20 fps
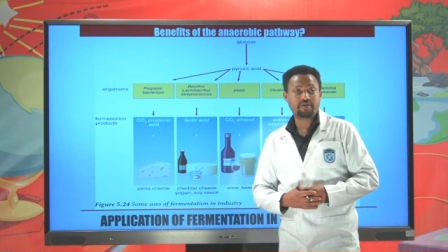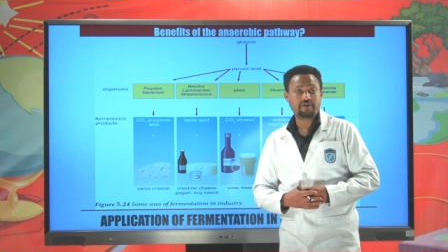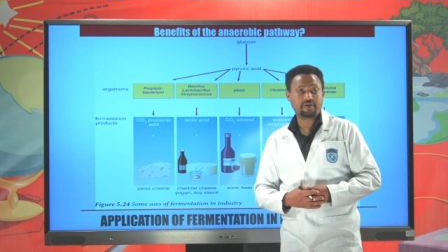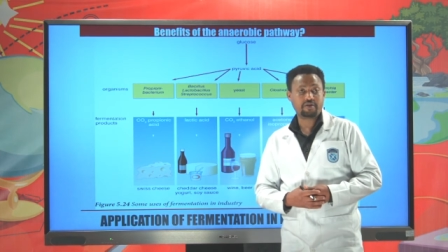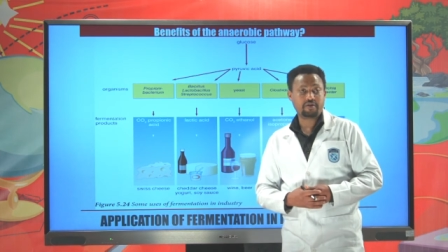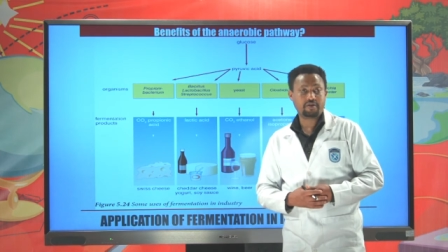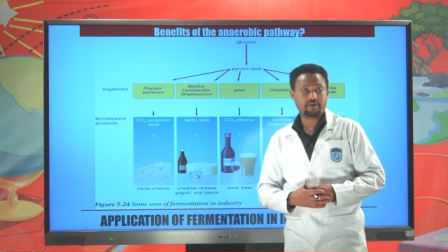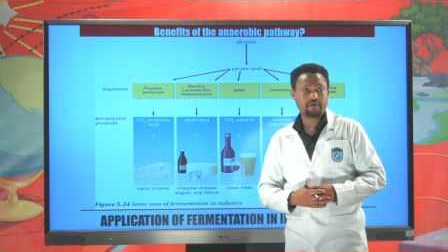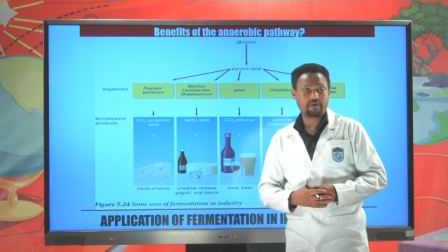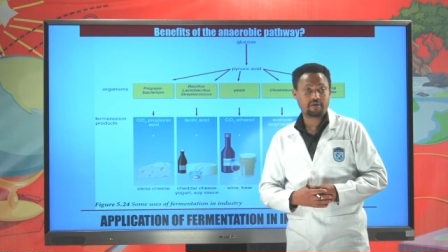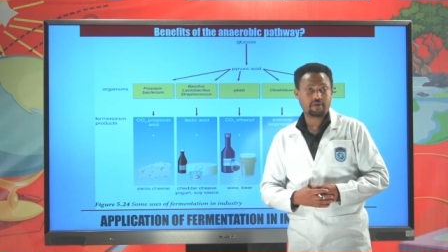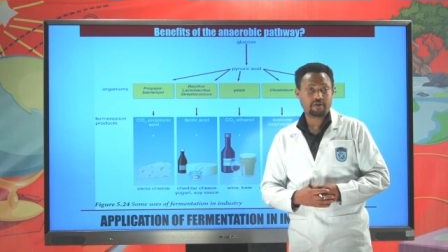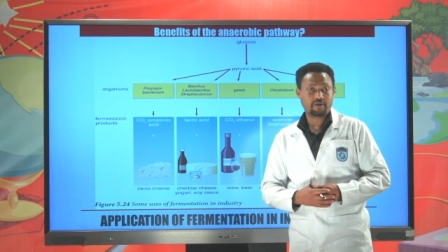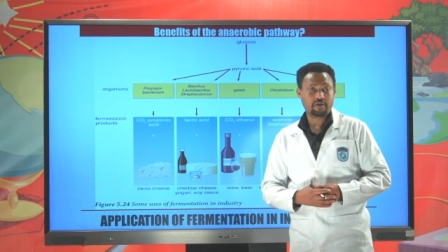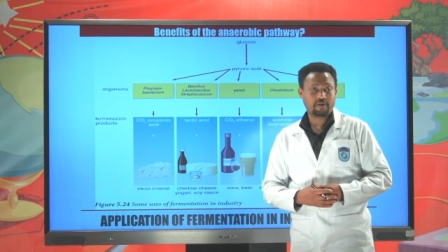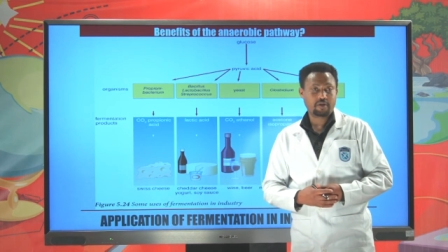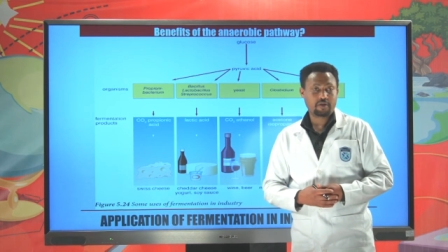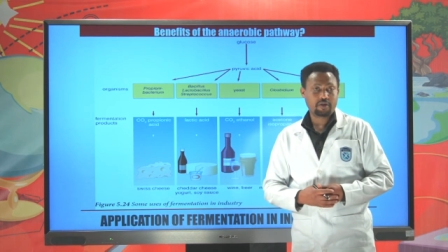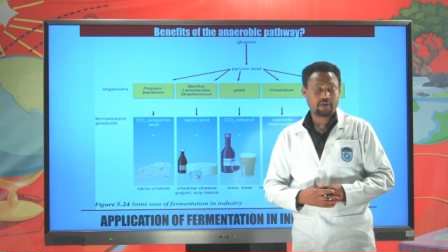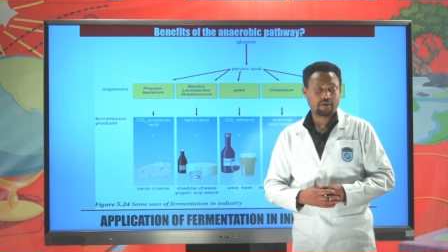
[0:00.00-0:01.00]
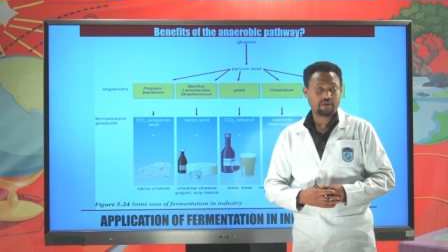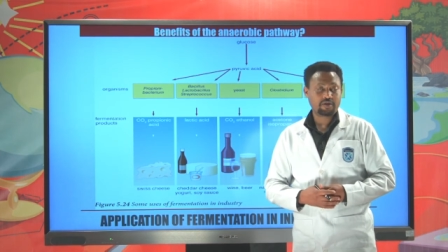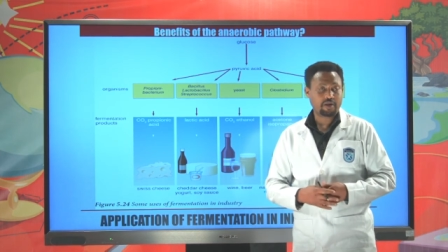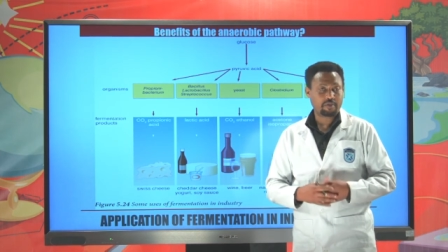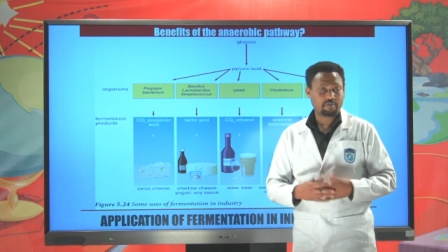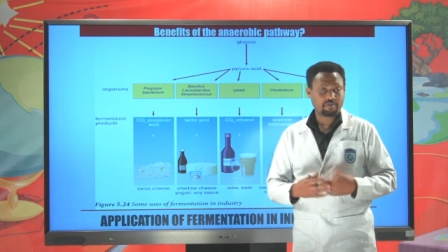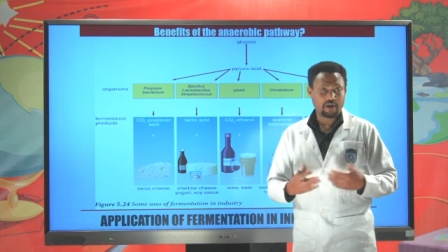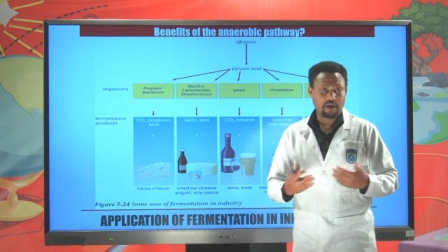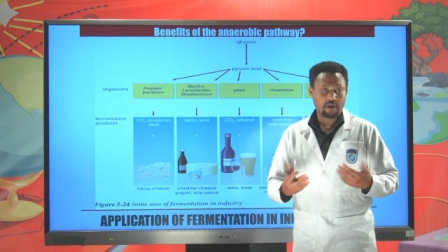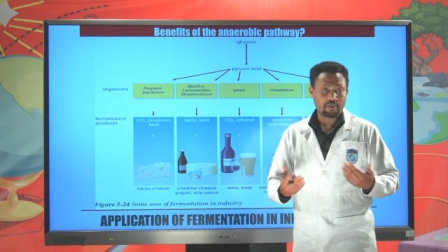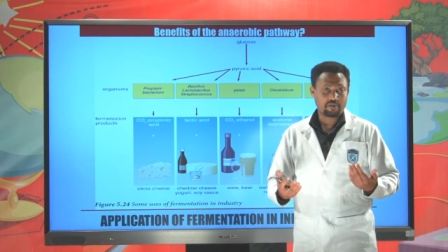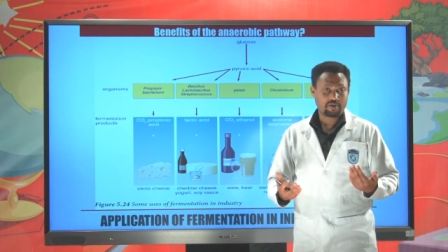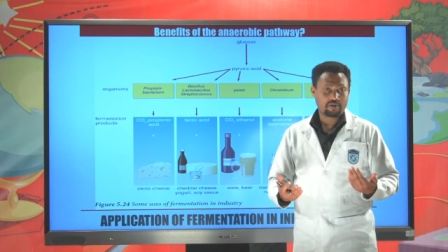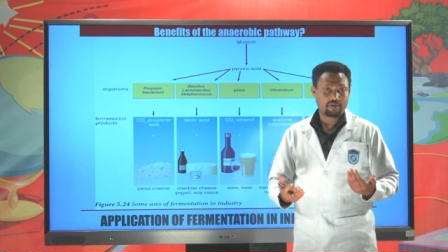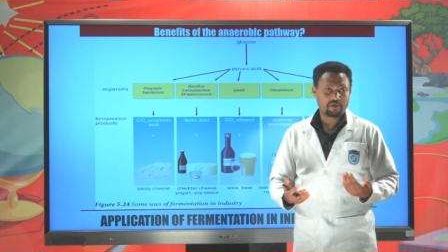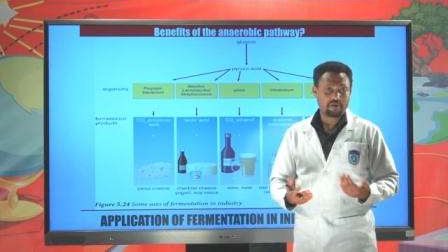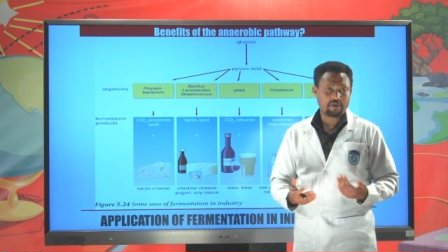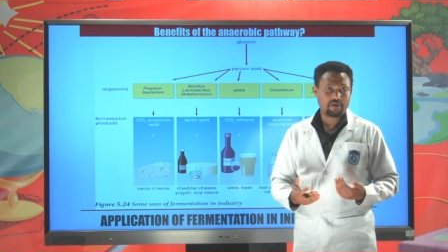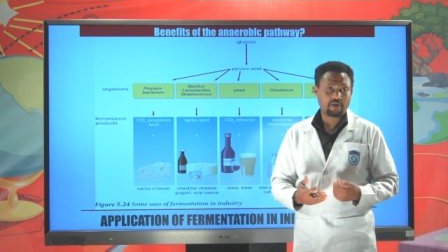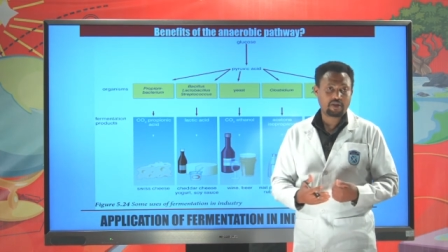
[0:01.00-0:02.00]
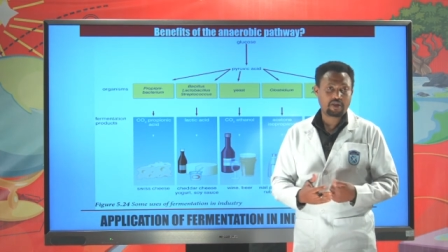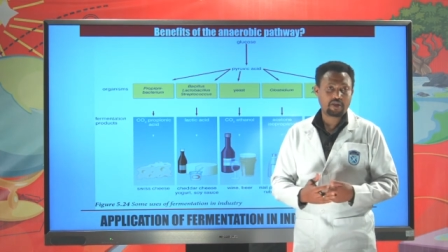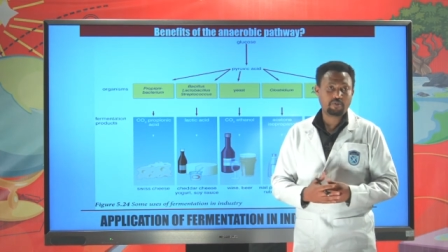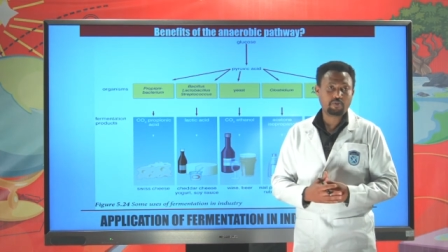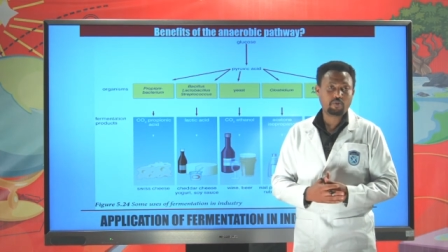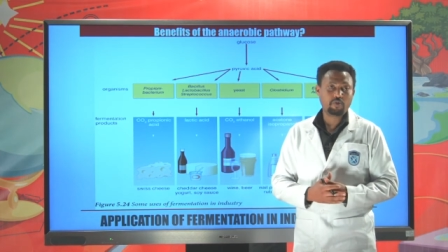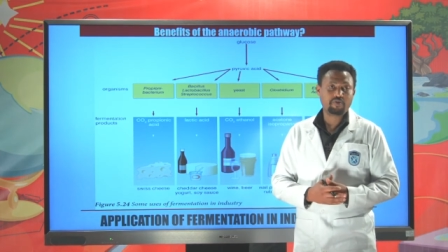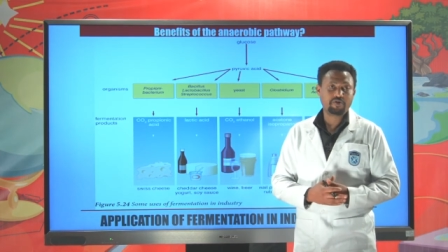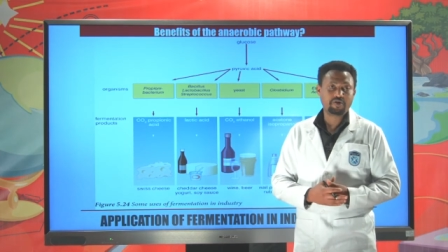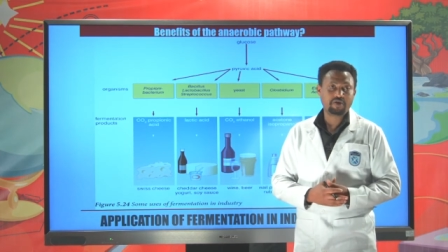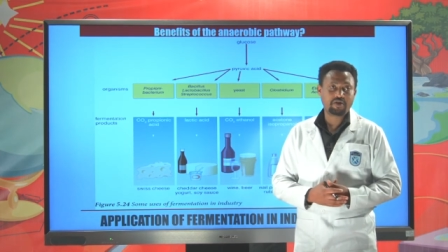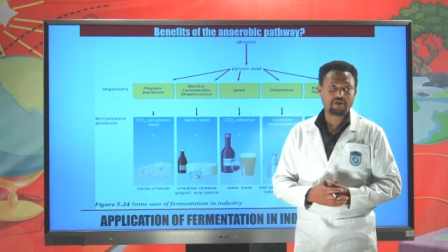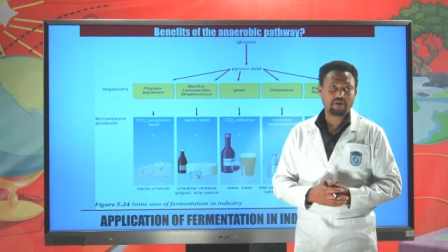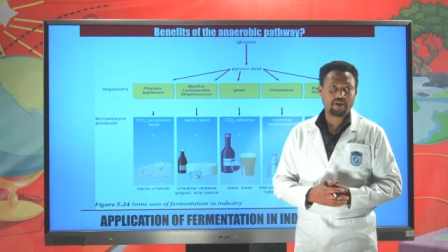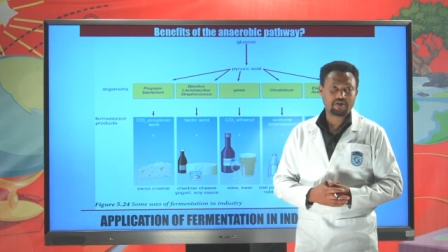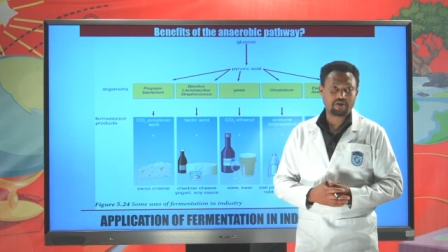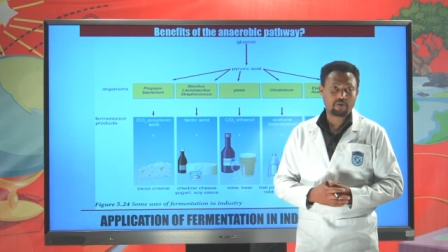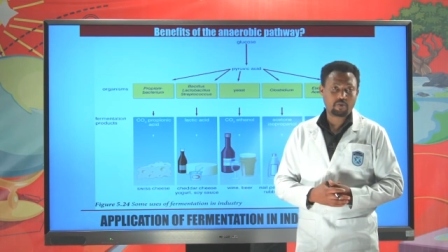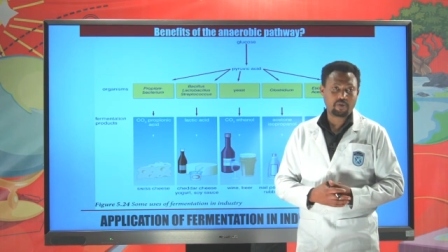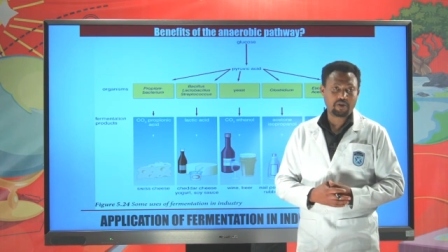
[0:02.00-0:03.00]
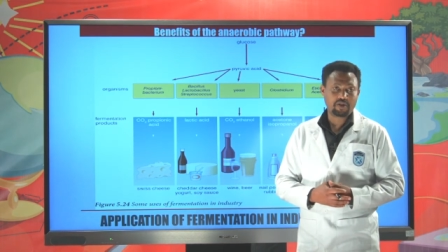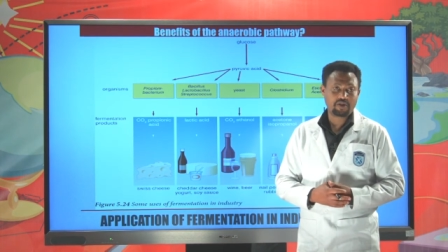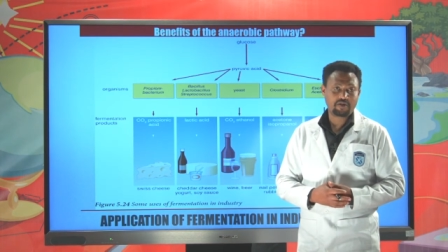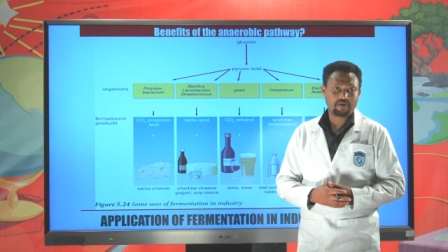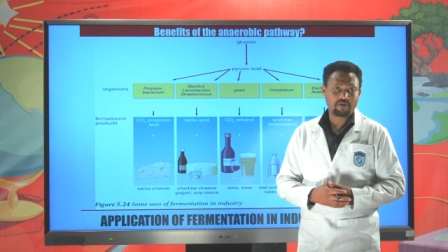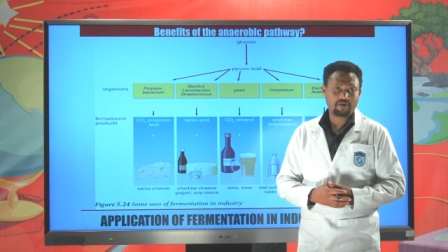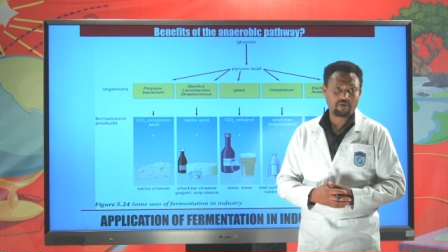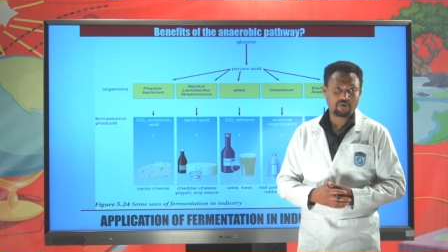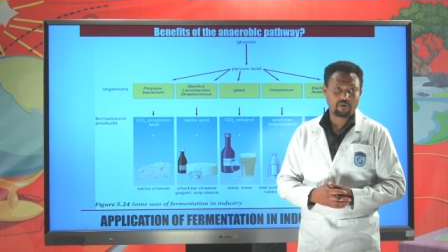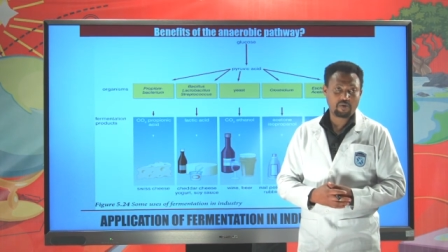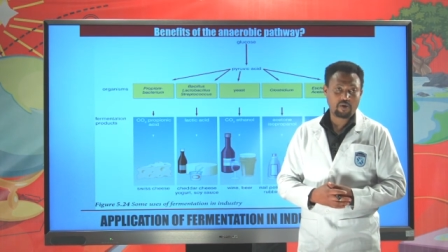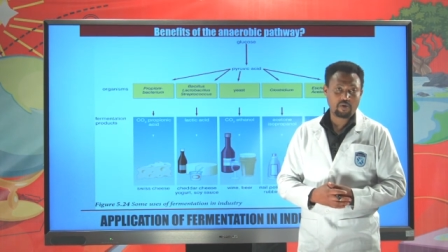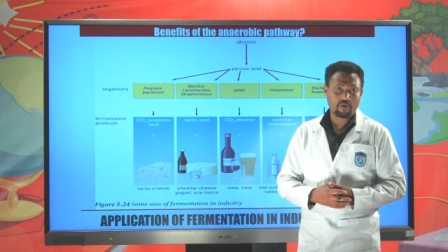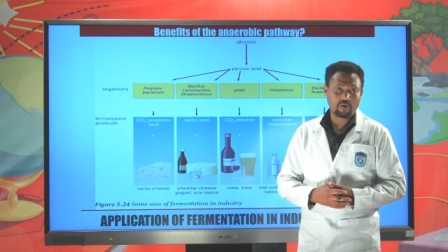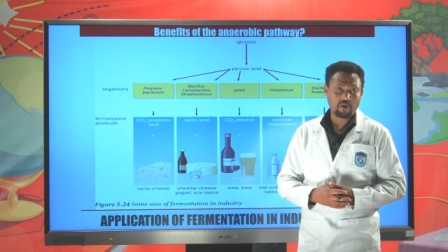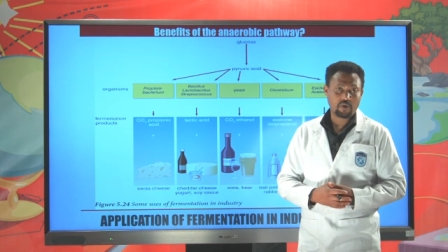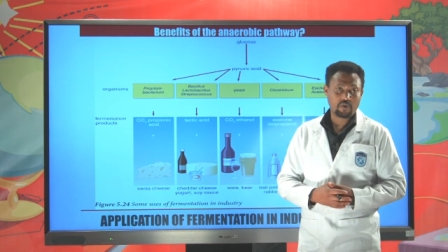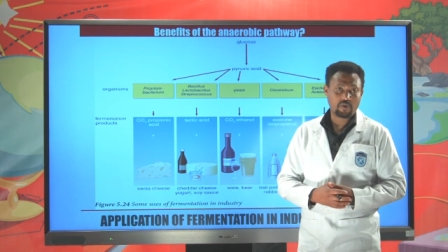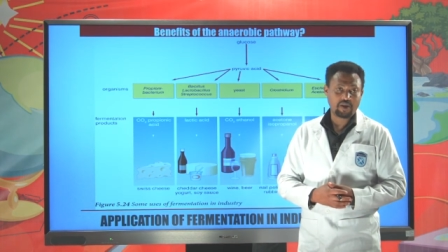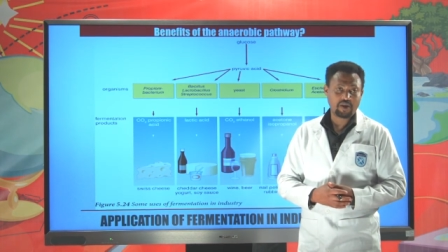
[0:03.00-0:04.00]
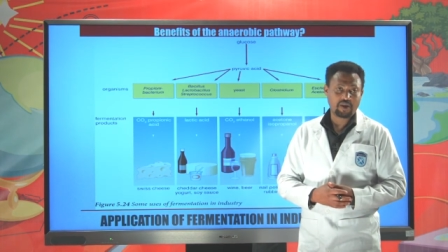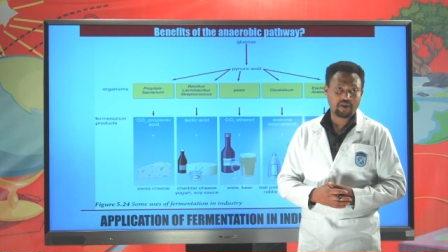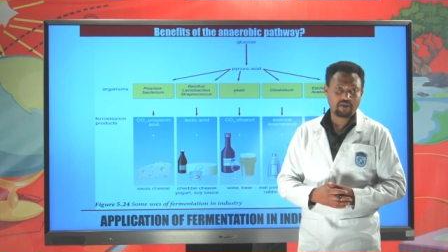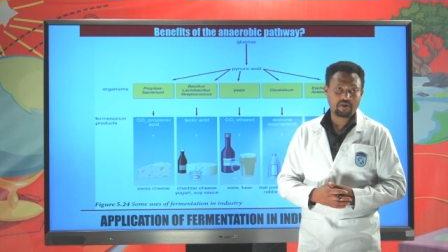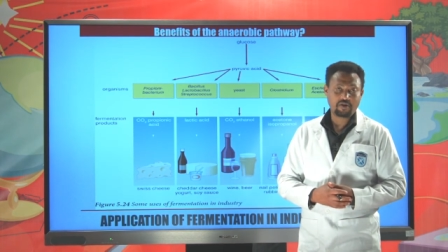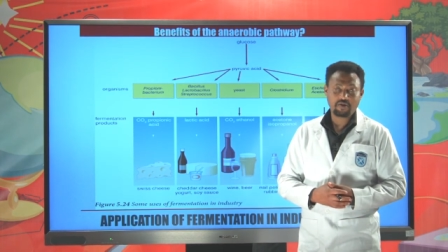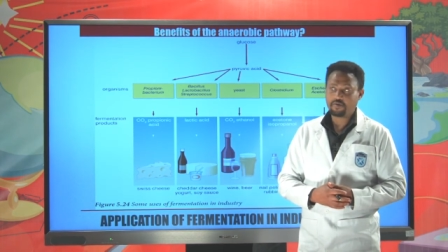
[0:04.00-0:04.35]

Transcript: it, sometimes removes it as a waste through our urine.